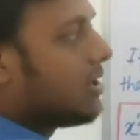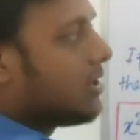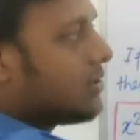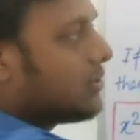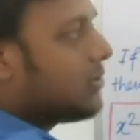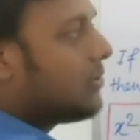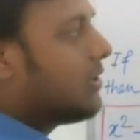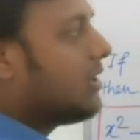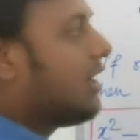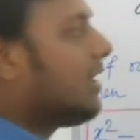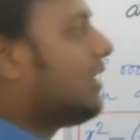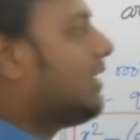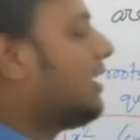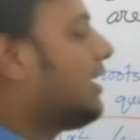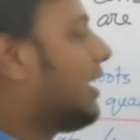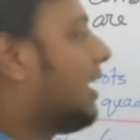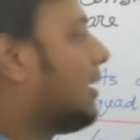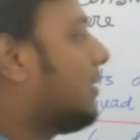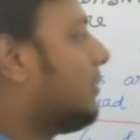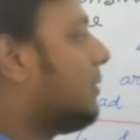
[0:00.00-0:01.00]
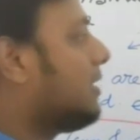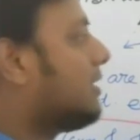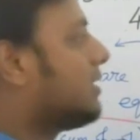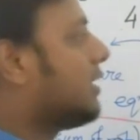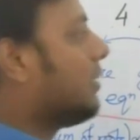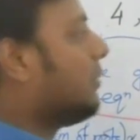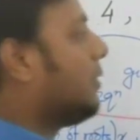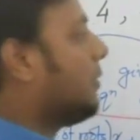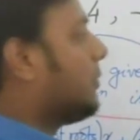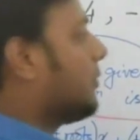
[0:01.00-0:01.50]
So directly calculate
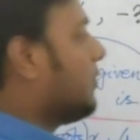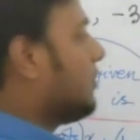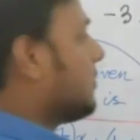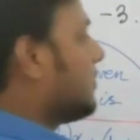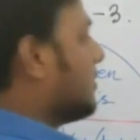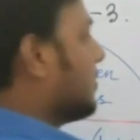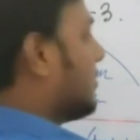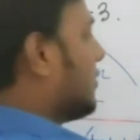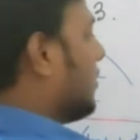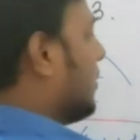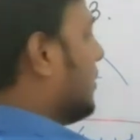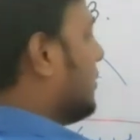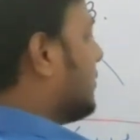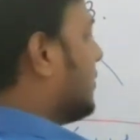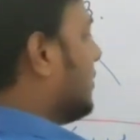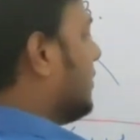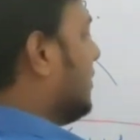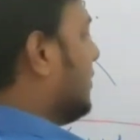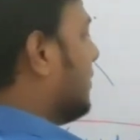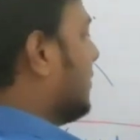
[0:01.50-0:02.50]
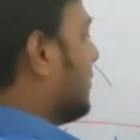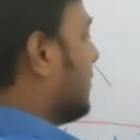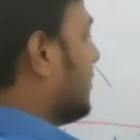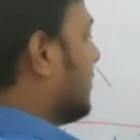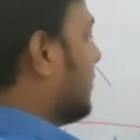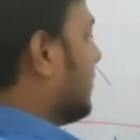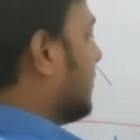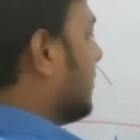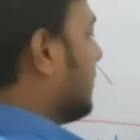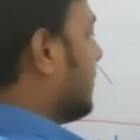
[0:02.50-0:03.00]
sum of roots. Solution:
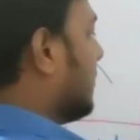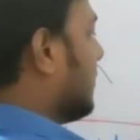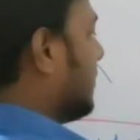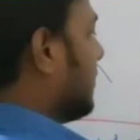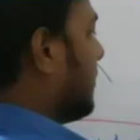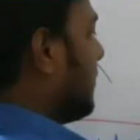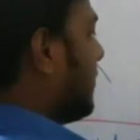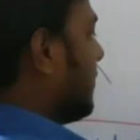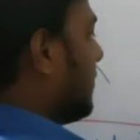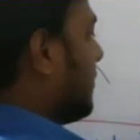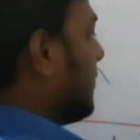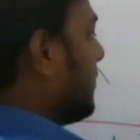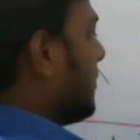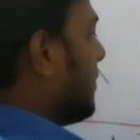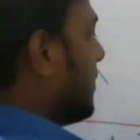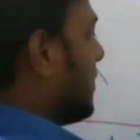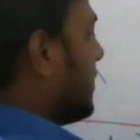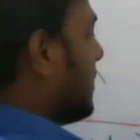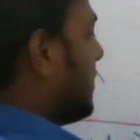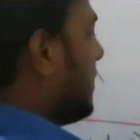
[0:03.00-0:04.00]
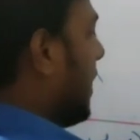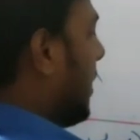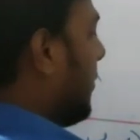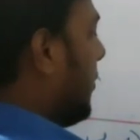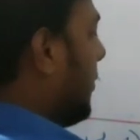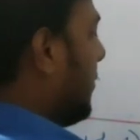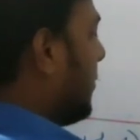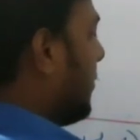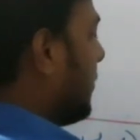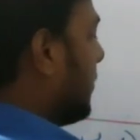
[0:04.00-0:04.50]
sum
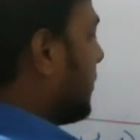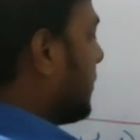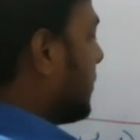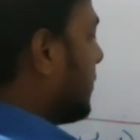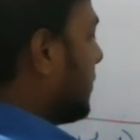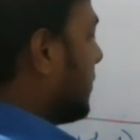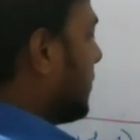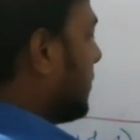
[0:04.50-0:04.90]
of roots,